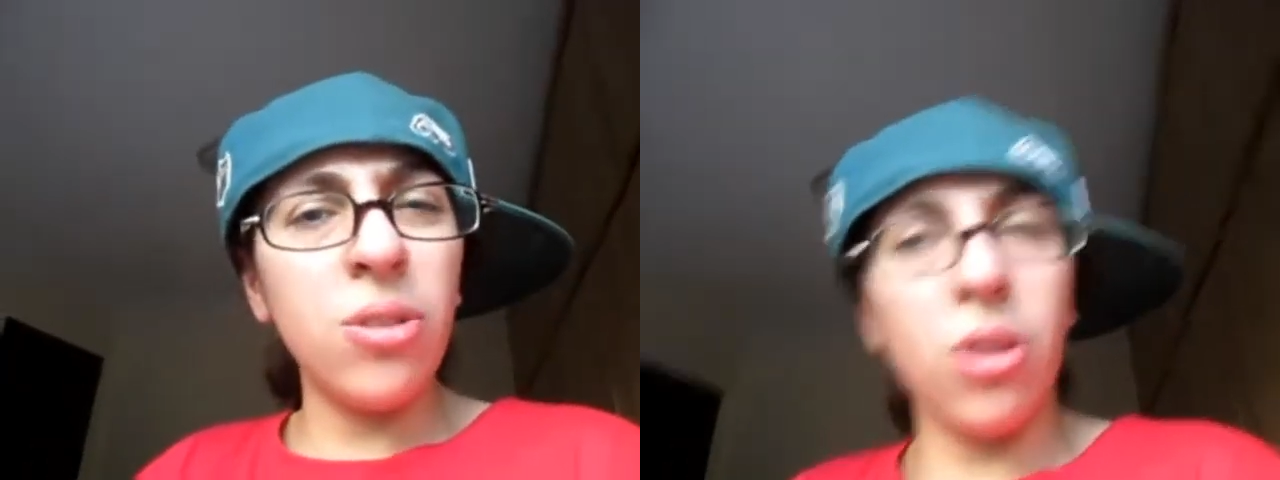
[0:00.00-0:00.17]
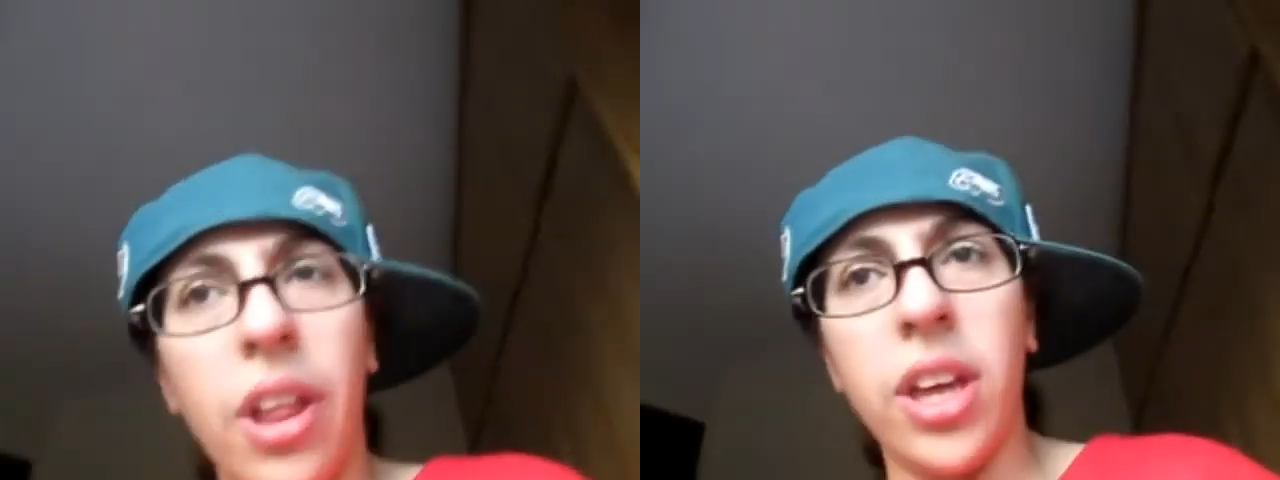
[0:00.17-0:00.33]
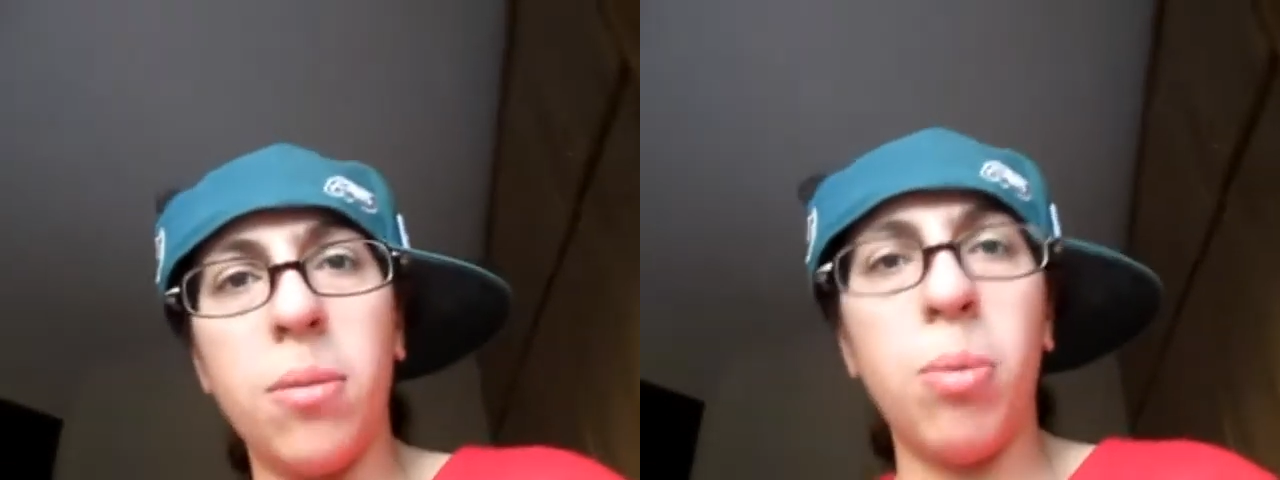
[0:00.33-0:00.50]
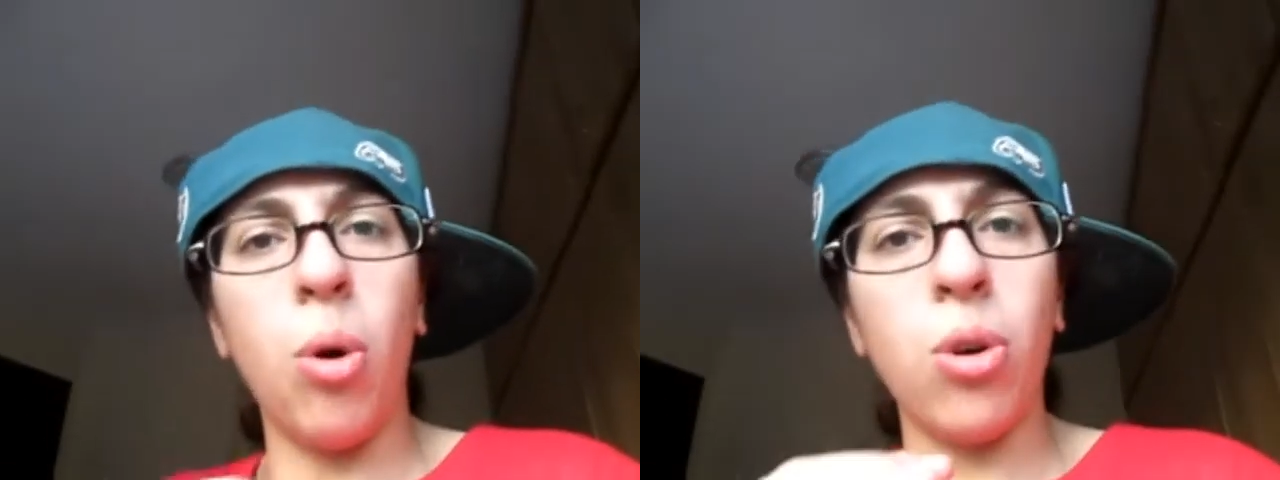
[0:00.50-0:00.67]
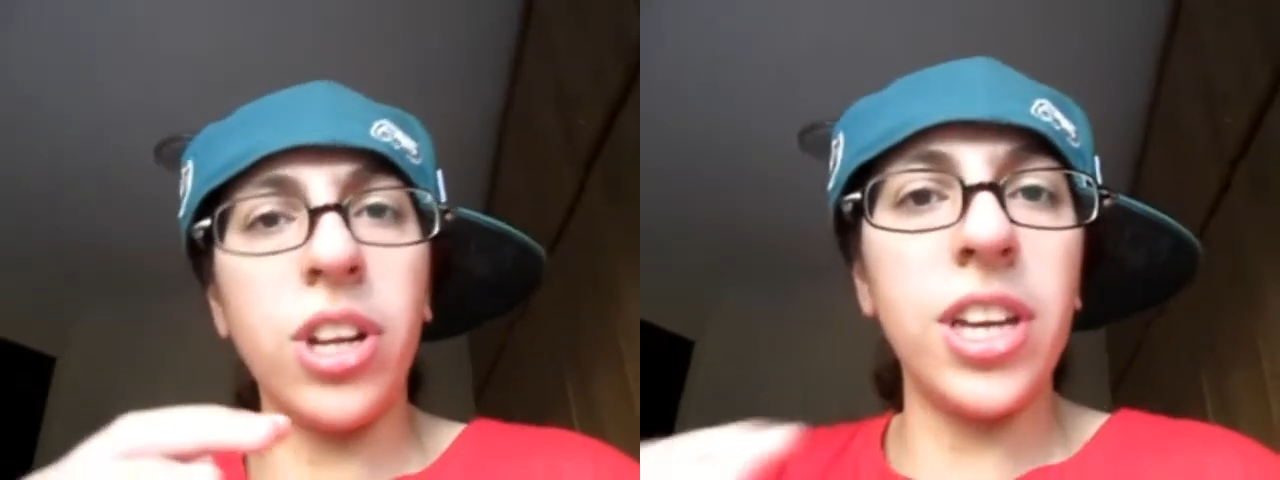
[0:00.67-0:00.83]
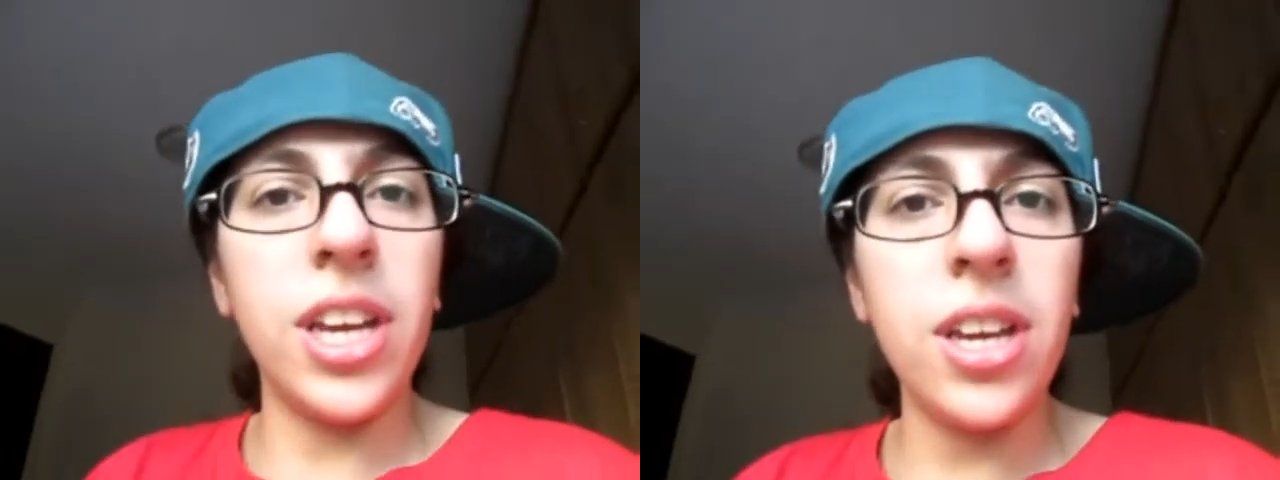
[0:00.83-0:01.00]
or like
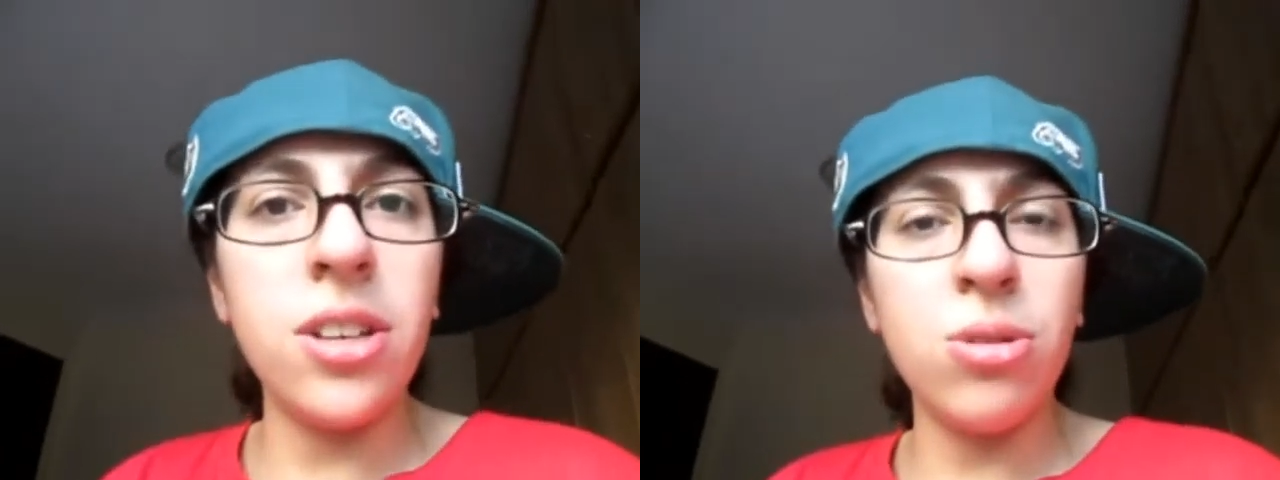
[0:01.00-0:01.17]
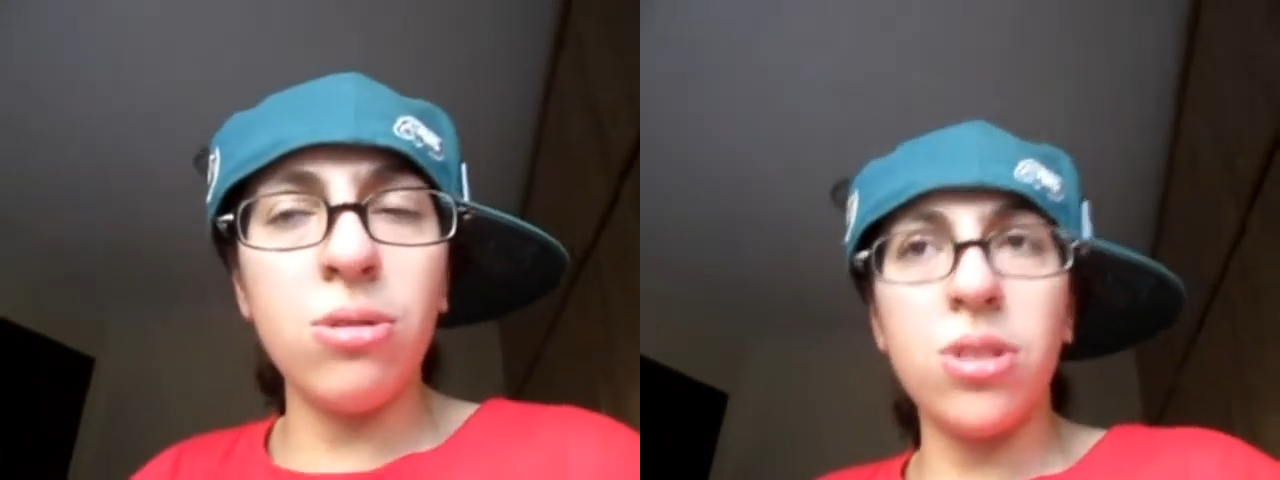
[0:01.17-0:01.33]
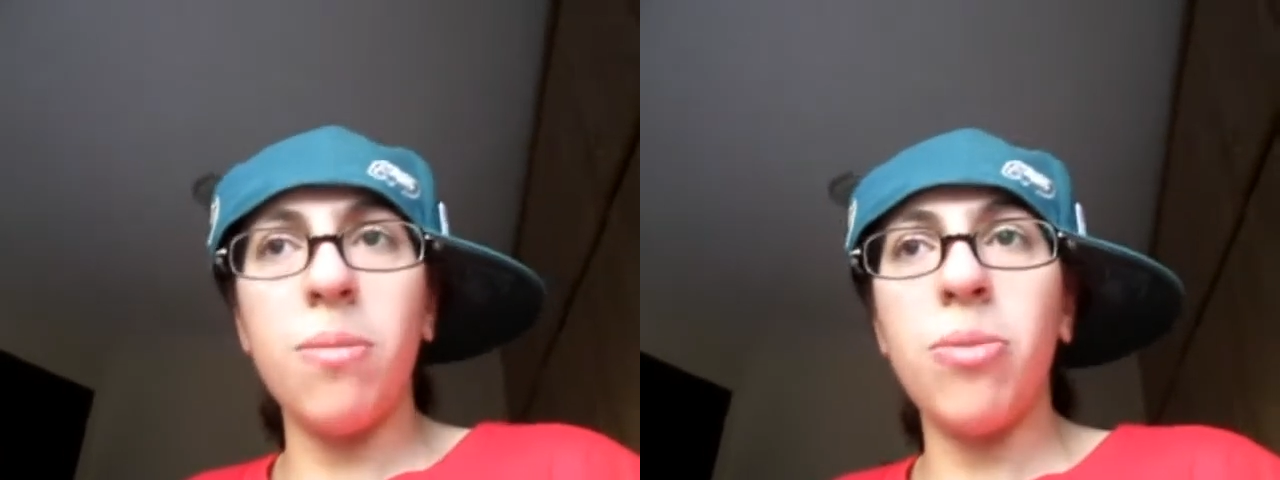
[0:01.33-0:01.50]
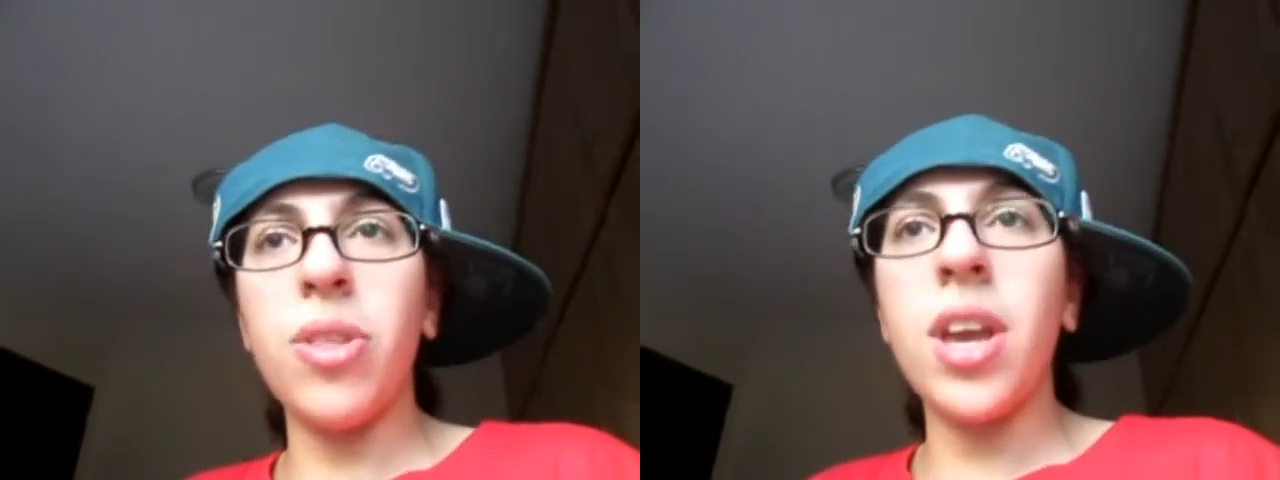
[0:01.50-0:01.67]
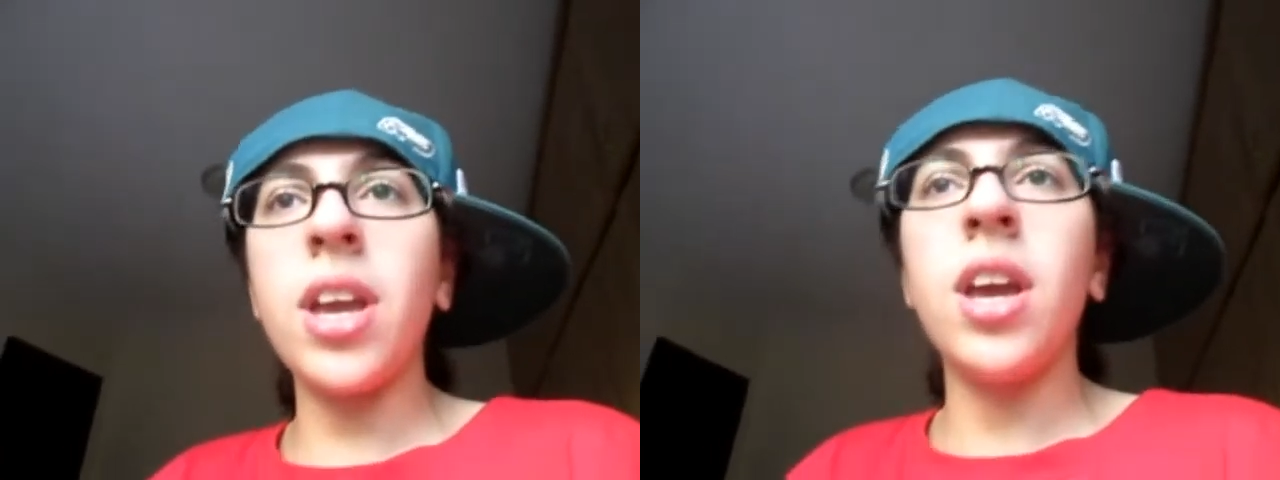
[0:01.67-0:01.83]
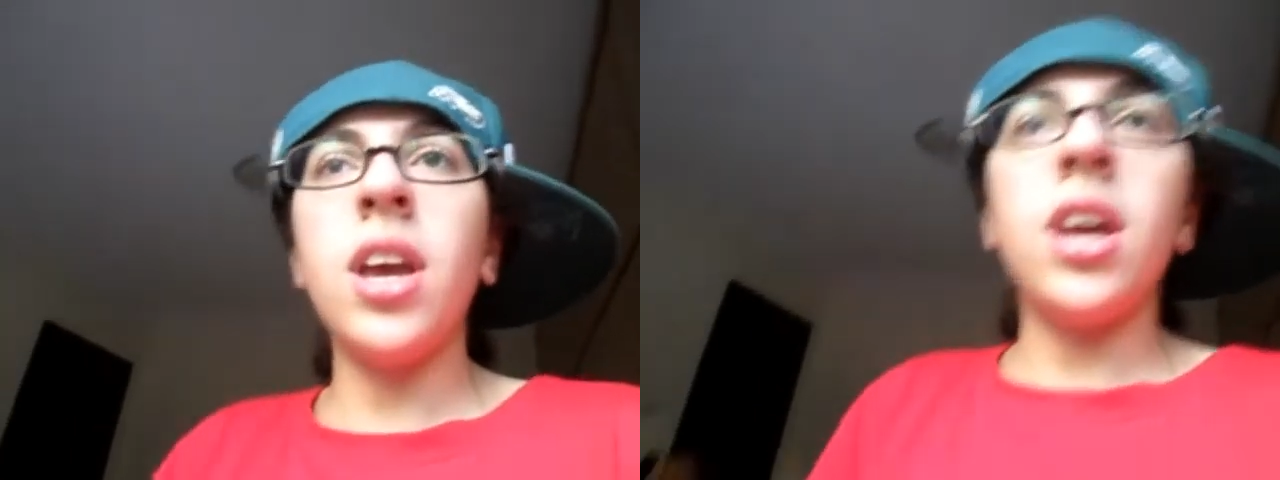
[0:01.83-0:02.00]
Portuguese or
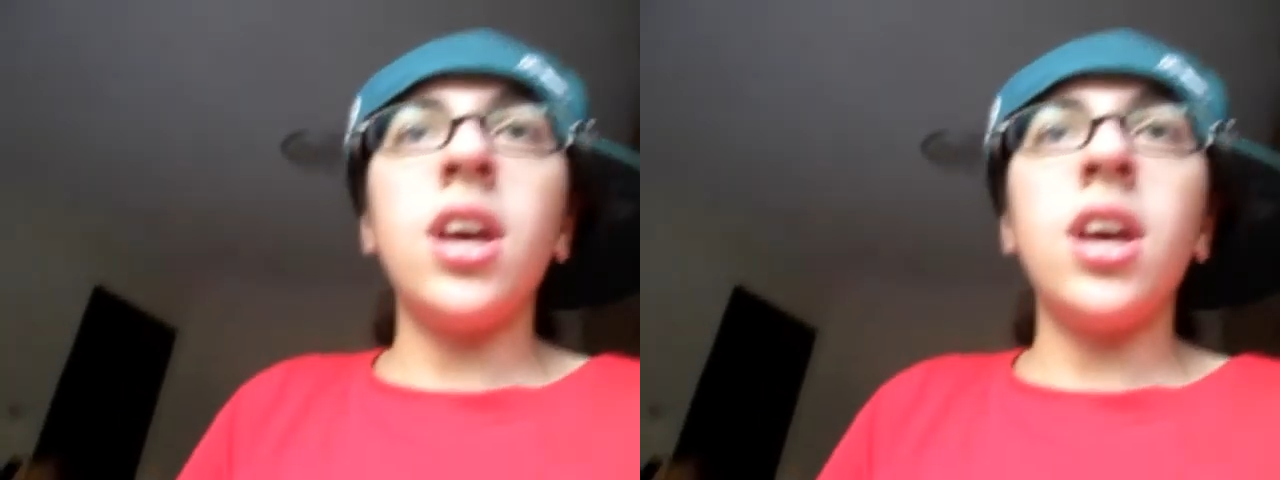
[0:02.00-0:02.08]
something.